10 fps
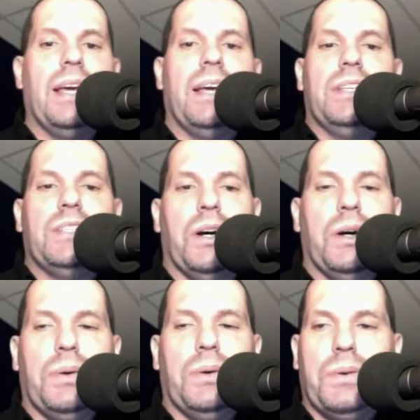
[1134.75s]

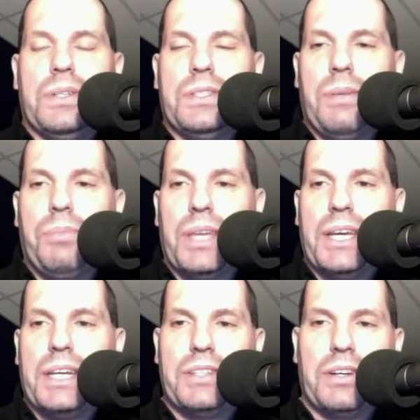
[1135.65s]
So some things
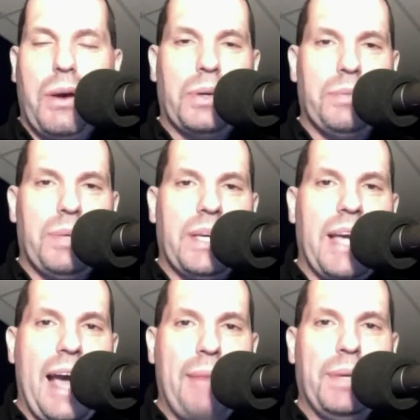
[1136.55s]
are going to be
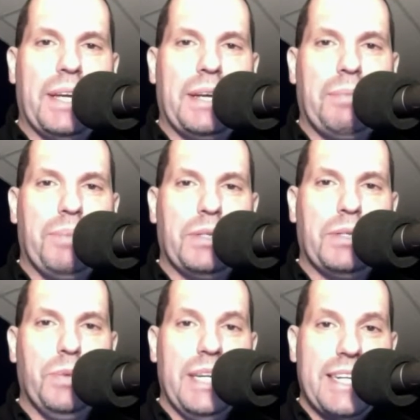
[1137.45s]
happening
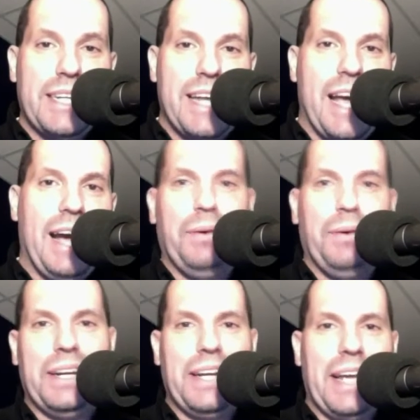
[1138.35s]
between now and
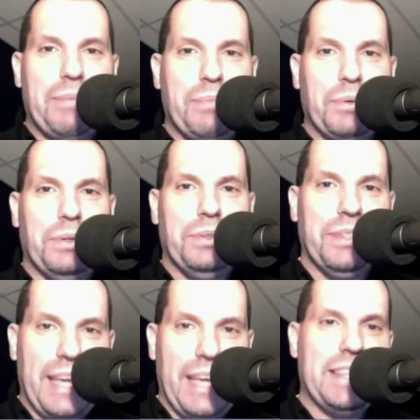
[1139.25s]
April
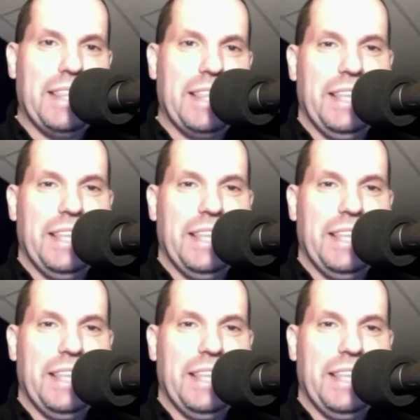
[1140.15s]
8th.